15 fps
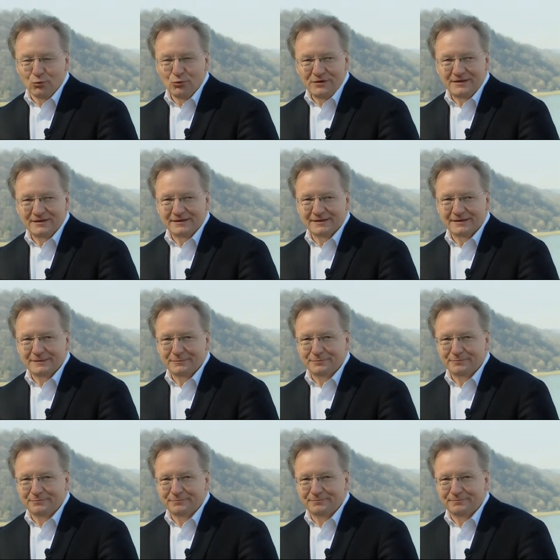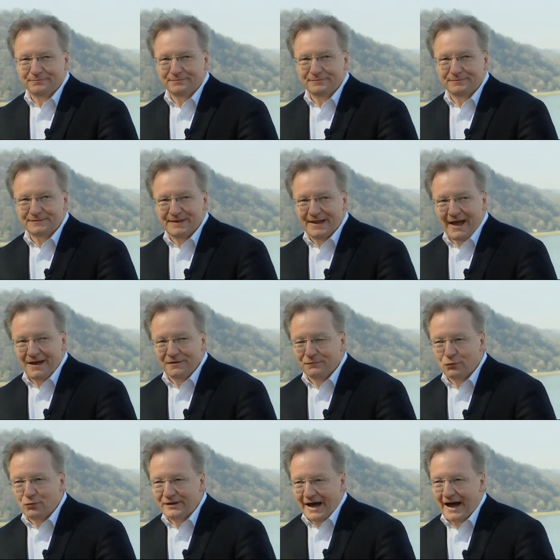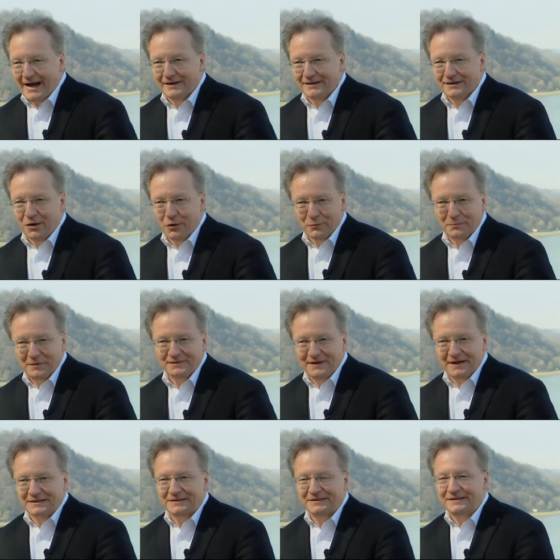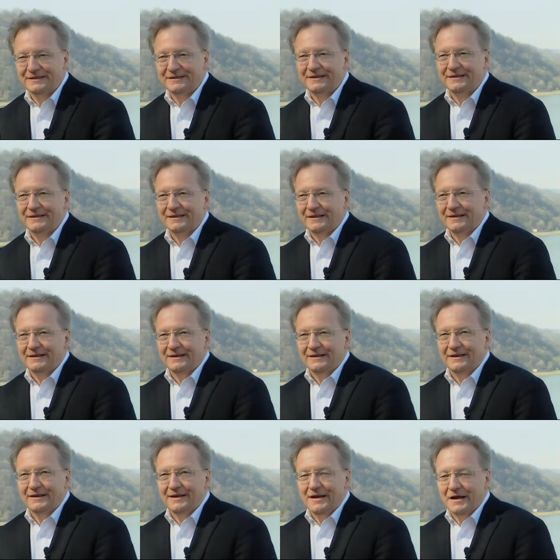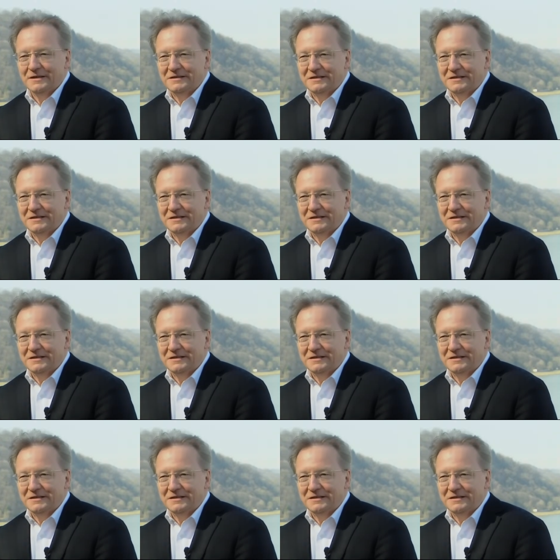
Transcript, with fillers: Solti was a volcano in private, just like he was while conducting.